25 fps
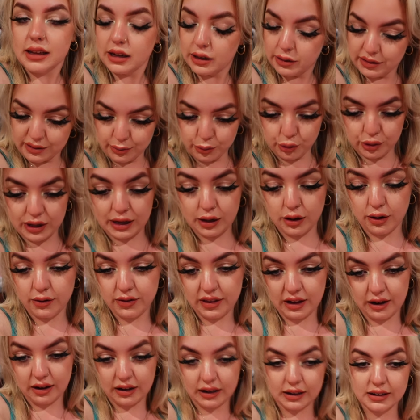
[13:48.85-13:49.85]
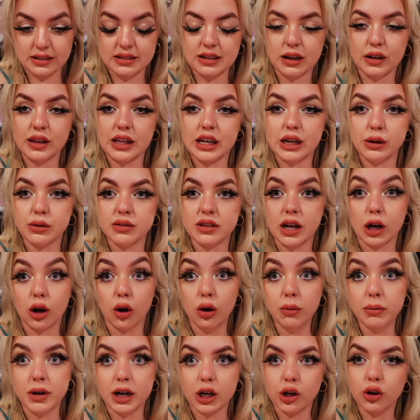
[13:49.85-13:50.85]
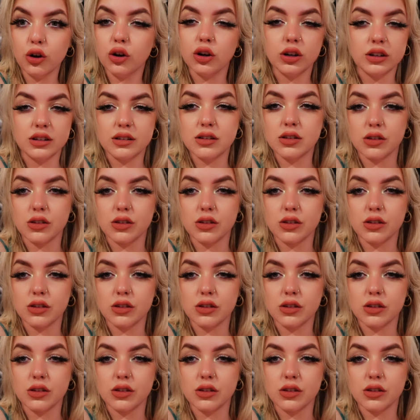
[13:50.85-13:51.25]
Like, I was walking over there and I could tell that he was like, oh my god.